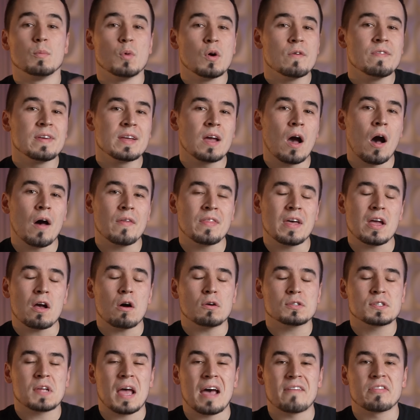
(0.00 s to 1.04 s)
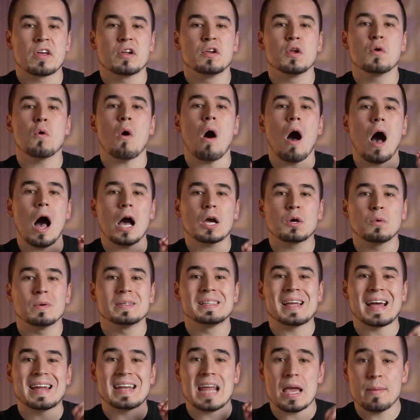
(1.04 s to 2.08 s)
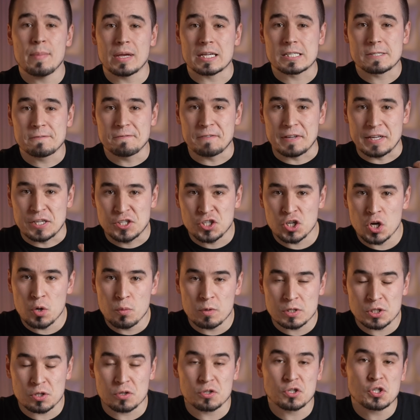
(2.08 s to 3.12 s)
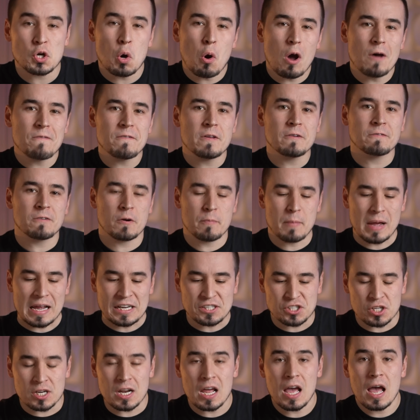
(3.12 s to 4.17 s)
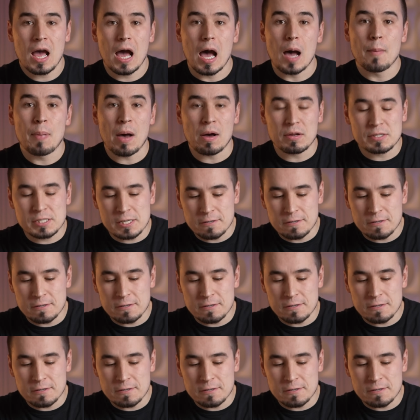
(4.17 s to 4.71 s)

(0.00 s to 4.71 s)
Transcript: Moving on, they also have their new aqua dynamics feature, which will show off information about